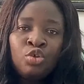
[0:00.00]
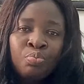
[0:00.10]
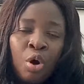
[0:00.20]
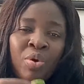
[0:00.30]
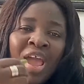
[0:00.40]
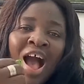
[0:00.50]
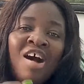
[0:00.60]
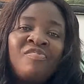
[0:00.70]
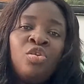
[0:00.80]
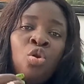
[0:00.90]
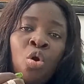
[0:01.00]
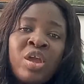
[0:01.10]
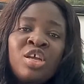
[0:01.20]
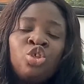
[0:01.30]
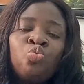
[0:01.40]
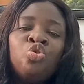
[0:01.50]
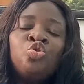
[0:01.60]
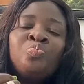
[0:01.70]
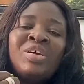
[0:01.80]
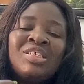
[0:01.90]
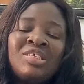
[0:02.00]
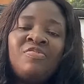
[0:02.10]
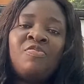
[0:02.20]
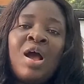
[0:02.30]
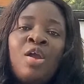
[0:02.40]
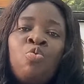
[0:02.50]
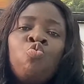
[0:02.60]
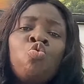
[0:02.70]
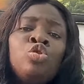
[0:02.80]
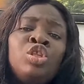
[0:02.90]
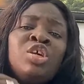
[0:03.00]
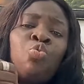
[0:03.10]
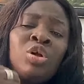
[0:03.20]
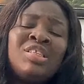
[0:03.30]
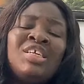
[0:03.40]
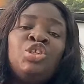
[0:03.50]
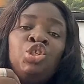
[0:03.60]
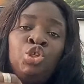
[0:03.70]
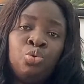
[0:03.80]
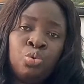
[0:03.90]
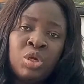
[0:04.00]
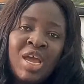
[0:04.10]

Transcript: But we have lawyers who specify what they do